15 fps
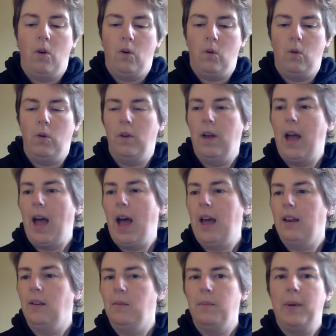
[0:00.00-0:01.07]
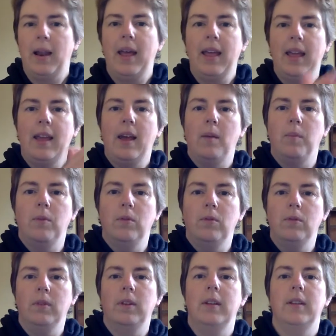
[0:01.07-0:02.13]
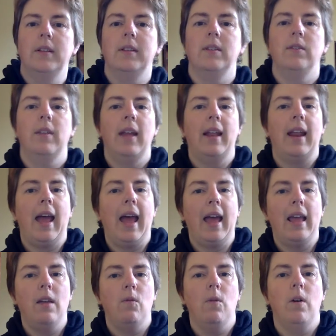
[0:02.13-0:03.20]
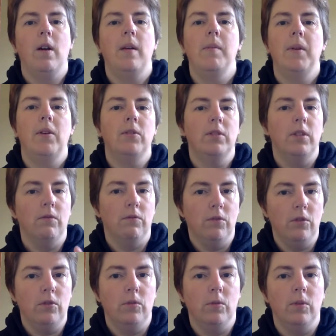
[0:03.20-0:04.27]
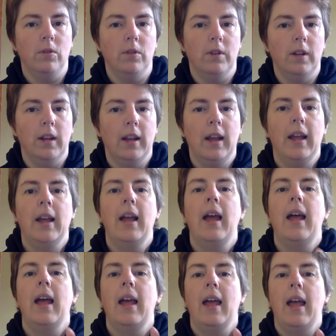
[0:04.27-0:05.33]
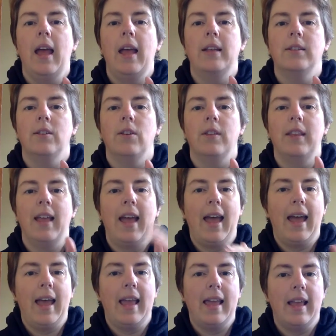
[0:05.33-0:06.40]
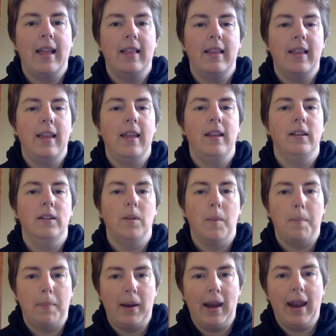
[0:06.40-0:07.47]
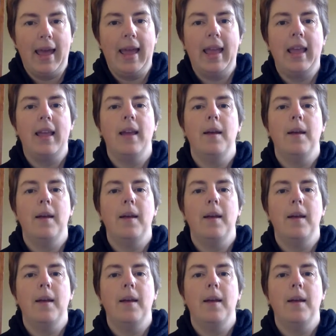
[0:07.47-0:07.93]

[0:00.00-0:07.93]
or unplayable, it's still that AY because the root word has got the A at the end, play,